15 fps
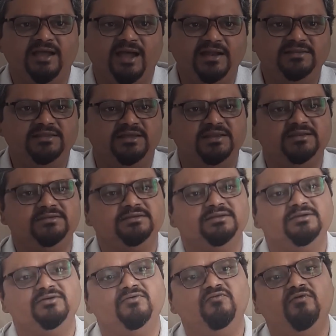And then,
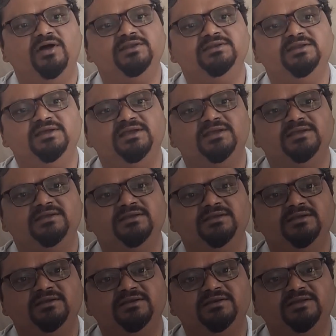one day,
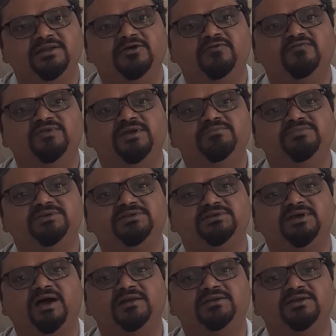10 of them
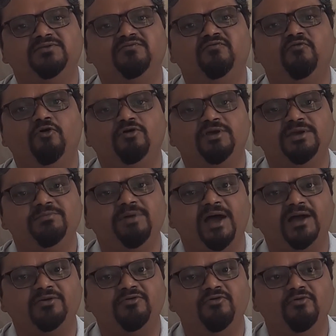started walking
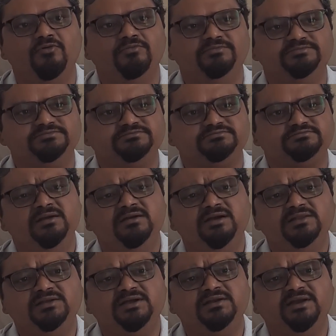back home.
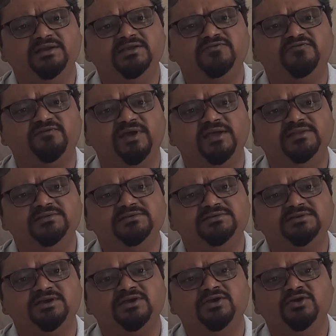Ratan and his
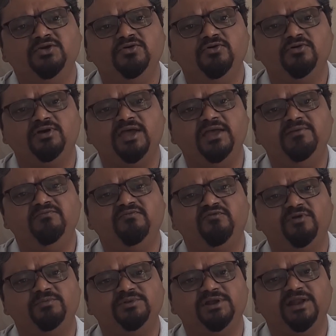friends, who came
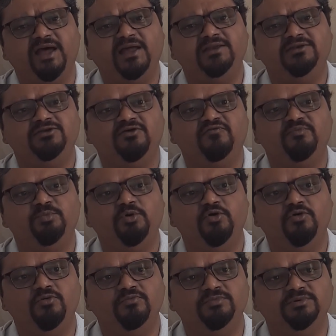from the land of
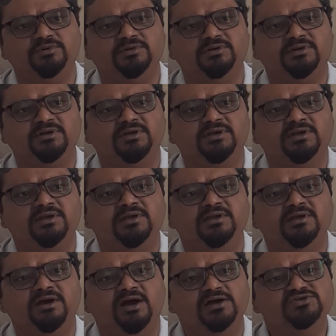Brome,
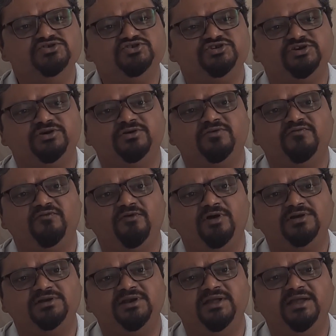unsure of
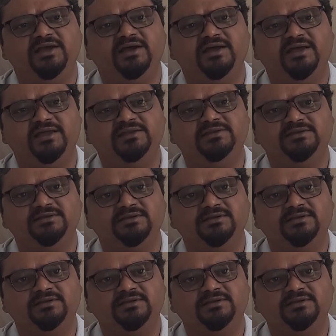what lay ahead.